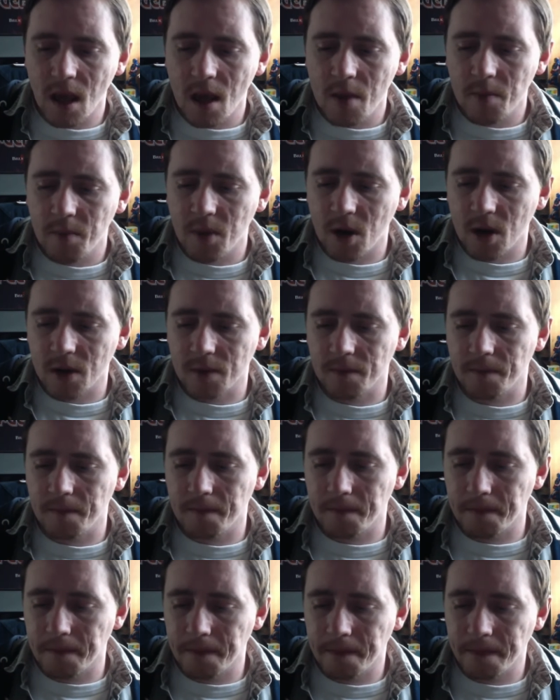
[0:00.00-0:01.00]
but
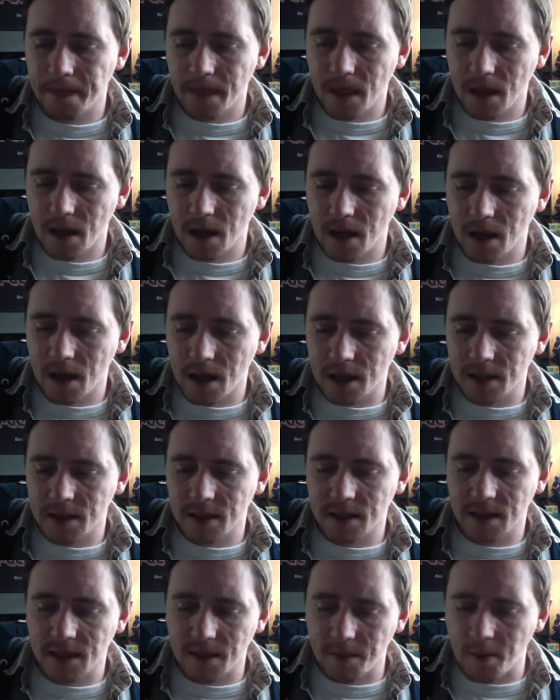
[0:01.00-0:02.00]

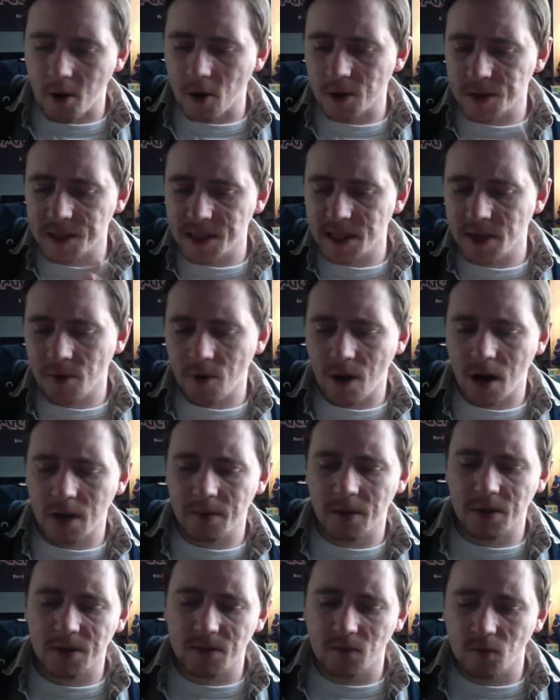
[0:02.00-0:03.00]
the person they were on
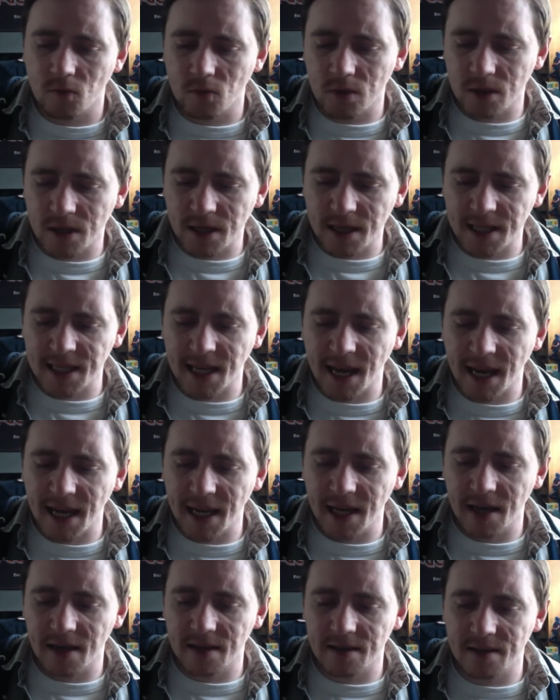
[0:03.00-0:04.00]
about is
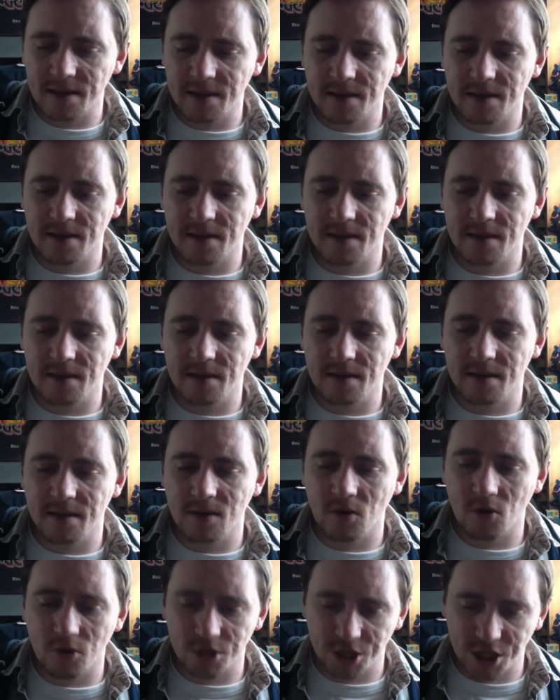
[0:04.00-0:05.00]
he
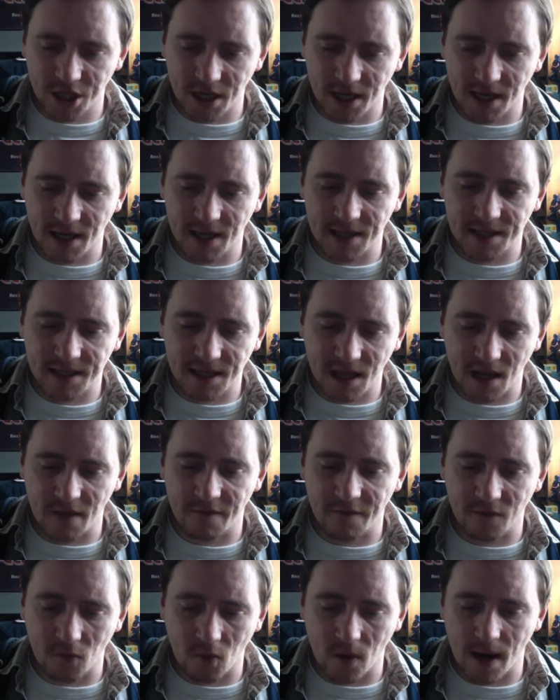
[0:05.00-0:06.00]
or she
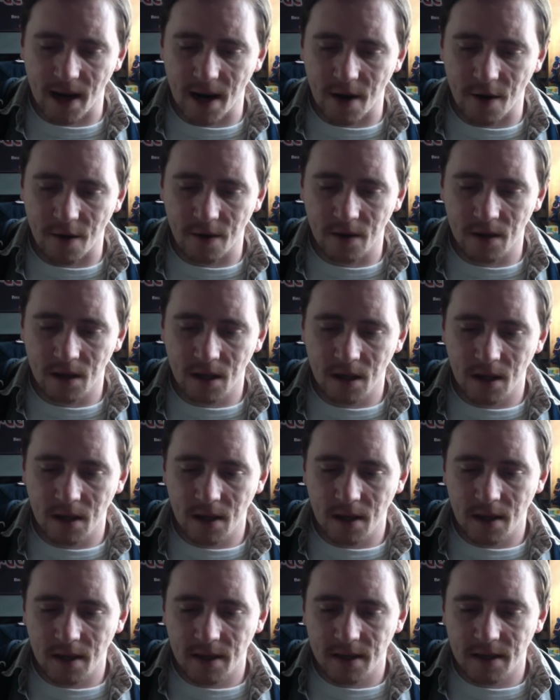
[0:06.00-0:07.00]
self-aware
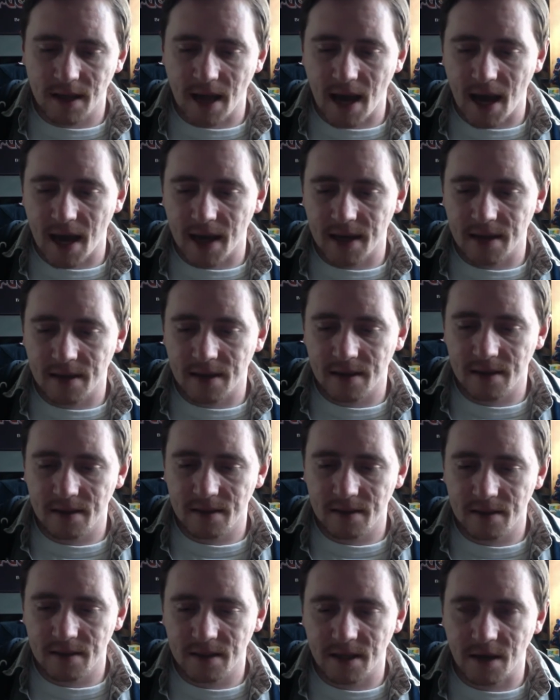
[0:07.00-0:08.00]
that
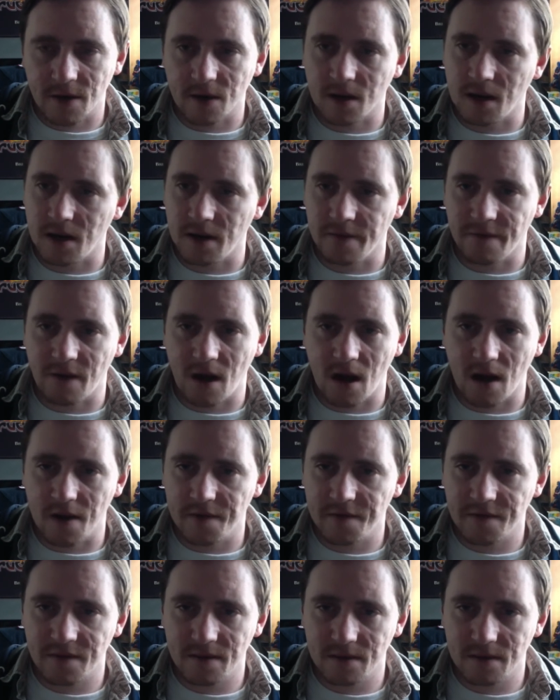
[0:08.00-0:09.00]
they're kind of off?